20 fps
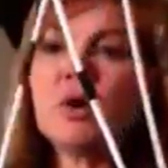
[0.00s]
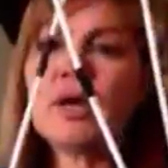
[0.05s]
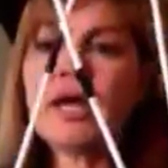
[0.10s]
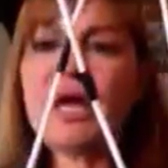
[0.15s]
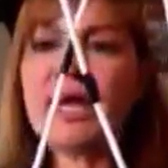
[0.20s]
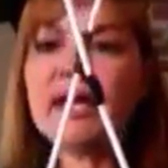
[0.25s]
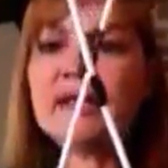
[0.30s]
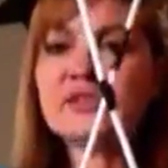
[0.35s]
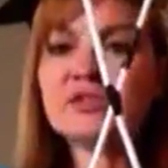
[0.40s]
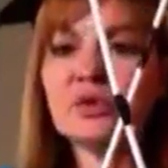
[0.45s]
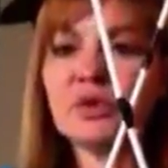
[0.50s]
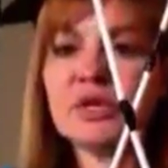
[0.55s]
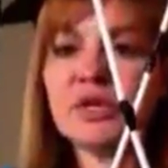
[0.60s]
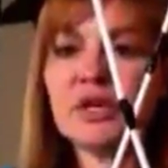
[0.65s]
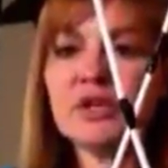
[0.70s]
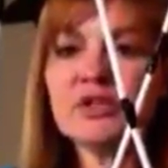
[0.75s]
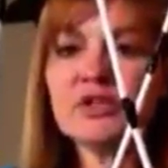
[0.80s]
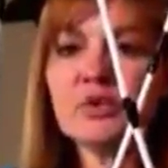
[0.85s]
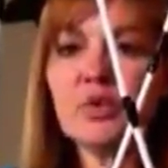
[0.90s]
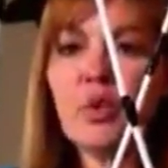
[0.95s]
okay? So
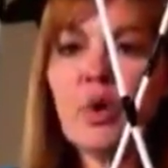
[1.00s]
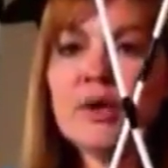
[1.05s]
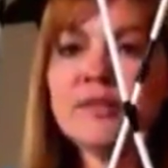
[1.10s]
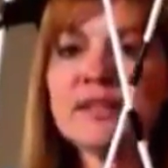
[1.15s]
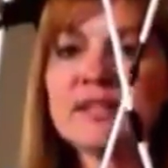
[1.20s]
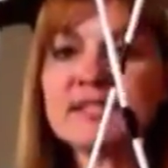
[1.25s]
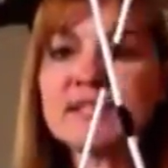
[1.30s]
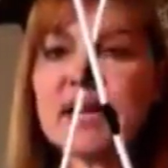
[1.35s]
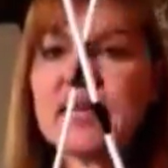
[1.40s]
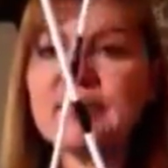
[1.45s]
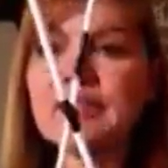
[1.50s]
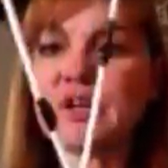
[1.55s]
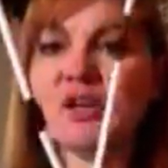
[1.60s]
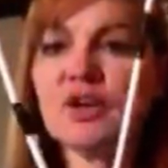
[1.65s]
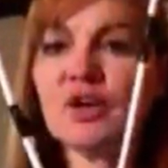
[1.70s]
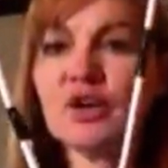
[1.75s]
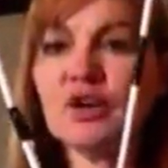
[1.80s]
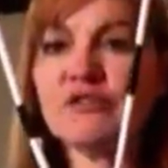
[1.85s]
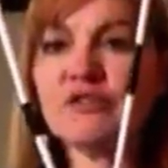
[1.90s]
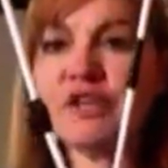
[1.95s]
here's the one that's got the
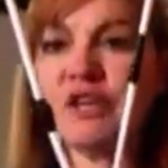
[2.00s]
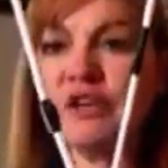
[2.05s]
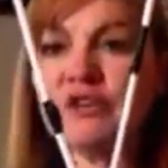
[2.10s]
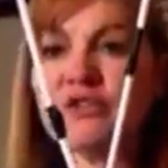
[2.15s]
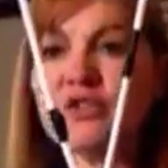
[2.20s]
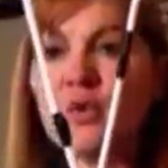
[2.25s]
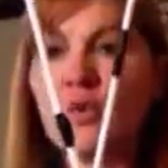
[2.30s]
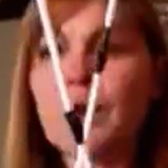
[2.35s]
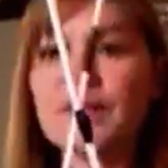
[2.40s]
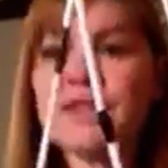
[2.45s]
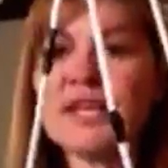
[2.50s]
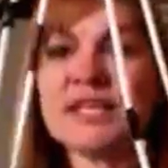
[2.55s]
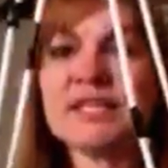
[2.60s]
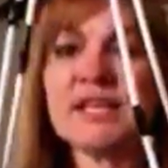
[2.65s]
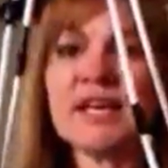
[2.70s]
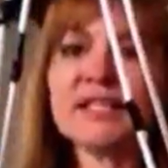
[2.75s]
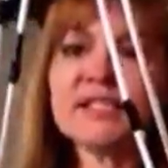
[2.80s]
curve, here's the one that